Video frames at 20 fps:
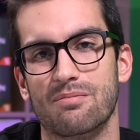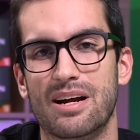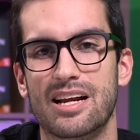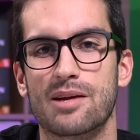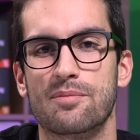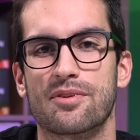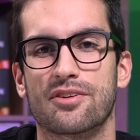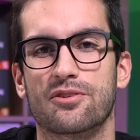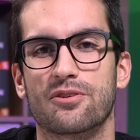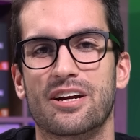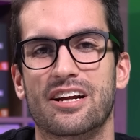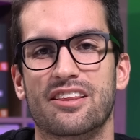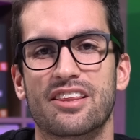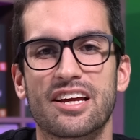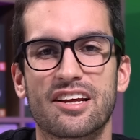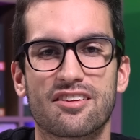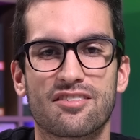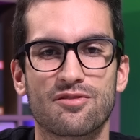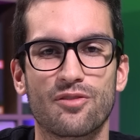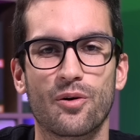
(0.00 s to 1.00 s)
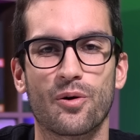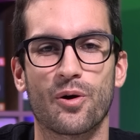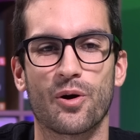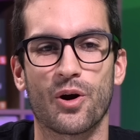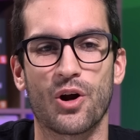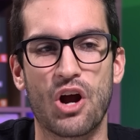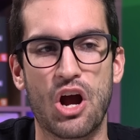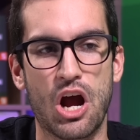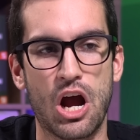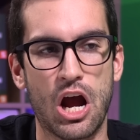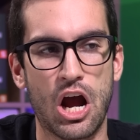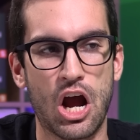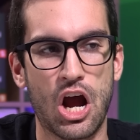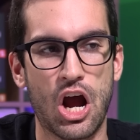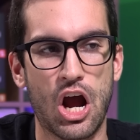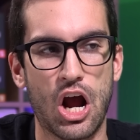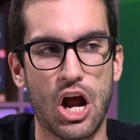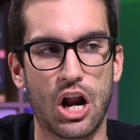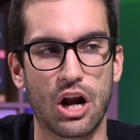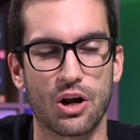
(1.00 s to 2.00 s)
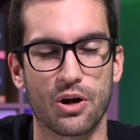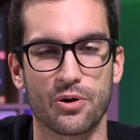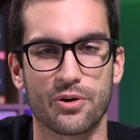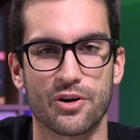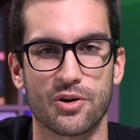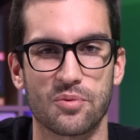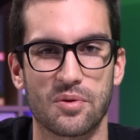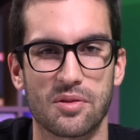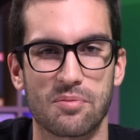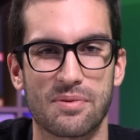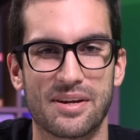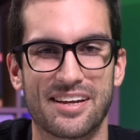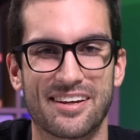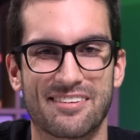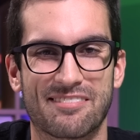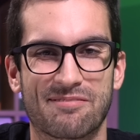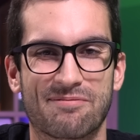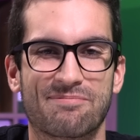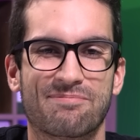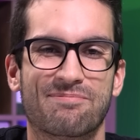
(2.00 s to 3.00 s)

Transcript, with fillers: My name is Greg. Thanks for learning with me.